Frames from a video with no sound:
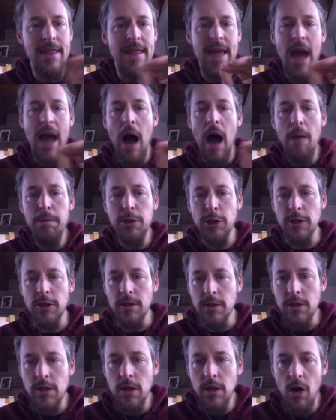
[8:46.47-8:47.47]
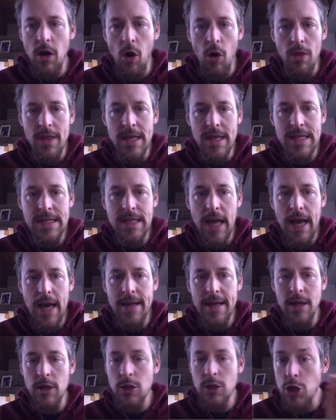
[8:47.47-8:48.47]
the options on this
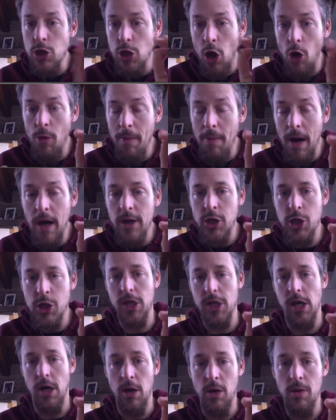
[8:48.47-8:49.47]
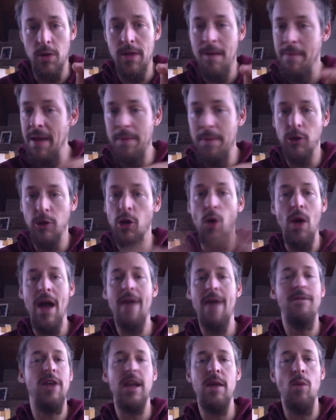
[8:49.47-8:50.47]
site so much so that people don't
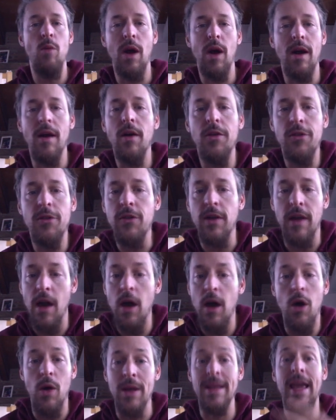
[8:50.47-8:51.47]
have anywhere else to go and